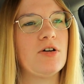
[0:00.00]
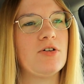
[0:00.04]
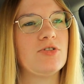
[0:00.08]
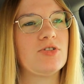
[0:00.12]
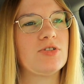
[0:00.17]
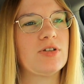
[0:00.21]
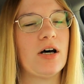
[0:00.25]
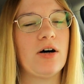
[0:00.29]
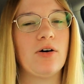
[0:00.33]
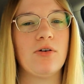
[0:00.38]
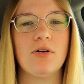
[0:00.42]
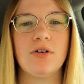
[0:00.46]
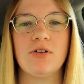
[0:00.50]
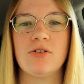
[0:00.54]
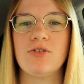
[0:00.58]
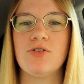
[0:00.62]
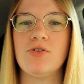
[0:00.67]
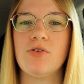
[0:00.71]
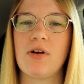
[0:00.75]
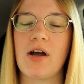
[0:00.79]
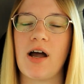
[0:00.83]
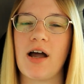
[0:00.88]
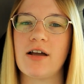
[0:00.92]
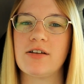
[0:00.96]
So
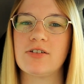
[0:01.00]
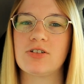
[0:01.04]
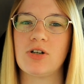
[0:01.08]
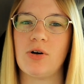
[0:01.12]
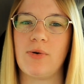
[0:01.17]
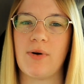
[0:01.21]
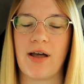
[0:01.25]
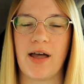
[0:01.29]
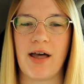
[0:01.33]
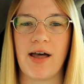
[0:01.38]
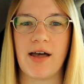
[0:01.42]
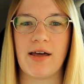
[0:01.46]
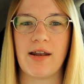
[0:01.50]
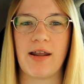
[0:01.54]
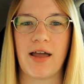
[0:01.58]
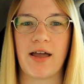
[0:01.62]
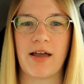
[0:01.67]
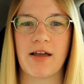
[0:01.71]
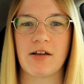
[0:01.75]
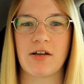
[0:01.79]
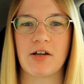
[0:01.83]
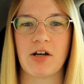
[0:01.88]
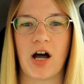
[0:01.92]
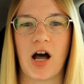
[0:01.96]
you guys go ahead
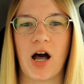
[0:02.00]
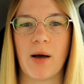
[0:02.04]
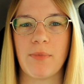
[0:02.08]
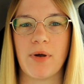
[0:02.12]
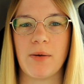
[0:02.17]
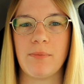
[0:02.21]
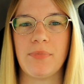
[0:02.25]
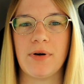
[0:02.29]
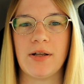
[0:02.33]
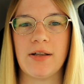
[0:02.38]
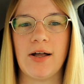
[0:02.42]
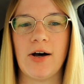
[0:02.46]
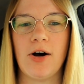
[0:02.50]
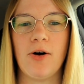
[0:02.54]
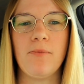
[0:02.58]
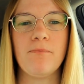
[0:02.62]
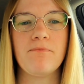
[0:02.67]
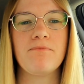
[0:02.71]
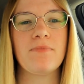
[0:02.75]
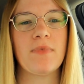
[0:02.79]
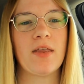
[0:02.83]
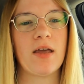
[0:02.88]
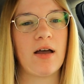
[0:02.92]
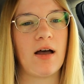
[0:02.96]
and comment below.
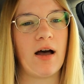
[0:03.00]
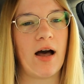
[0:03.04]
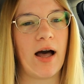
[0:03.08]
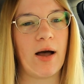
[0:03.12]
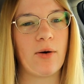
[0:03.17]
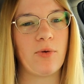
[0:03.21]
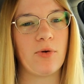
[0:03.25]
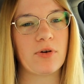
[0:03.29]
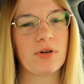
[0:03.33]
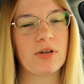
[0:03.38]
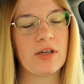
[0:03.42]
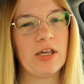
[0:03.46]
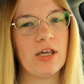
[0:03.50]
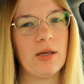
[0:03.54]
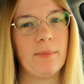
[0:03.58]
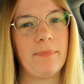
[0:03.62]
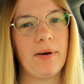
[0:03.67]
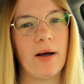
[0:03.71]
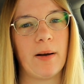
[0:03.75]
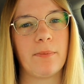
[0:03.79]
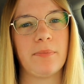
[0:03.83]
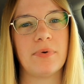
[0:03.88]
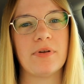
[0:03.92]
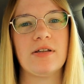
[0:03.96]
I will keep
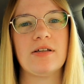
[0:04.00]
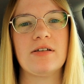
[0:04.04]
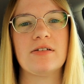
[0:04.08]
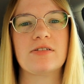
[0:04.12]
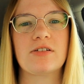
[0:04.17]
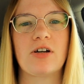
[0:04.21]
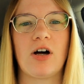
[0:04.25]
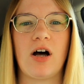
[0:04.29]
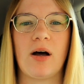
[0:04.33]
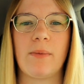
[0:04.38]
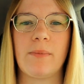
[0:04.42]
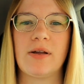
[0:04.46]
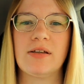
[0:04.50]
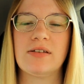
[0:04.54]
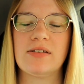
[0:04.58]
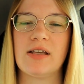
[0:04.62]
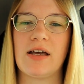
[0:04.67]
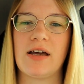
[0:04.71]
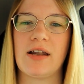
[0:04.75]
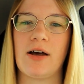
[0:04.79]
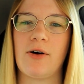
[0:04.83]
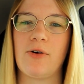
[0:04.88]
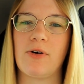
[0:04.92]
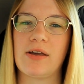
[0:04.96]
up with these comments,
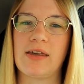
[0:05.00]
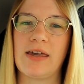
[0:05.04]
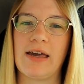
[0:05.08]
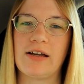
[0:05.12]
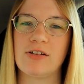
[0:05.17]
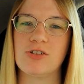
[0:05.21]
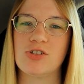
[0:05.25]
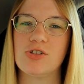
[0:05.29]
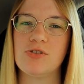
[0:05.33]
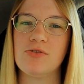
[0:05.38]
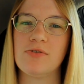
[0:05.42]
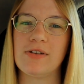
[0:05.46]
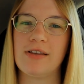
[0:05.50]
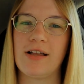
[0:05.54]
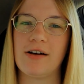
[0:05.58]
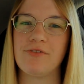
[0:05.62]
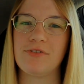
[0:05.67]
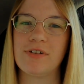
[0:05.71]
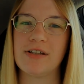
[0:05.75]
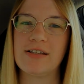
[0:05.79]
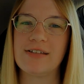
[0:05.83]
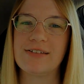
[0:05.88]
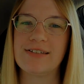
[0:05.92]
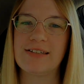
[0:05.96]
and I will catch you
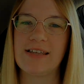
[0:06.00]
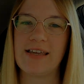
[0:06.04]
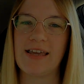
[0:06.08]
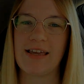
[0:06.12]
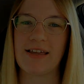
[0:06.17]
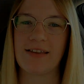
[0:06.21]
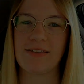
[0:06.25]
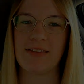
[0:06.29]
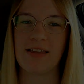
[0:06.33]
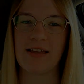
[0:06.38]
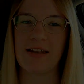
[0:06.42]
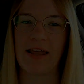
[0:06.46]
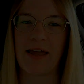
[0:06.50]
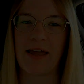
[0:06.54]
lovelies in the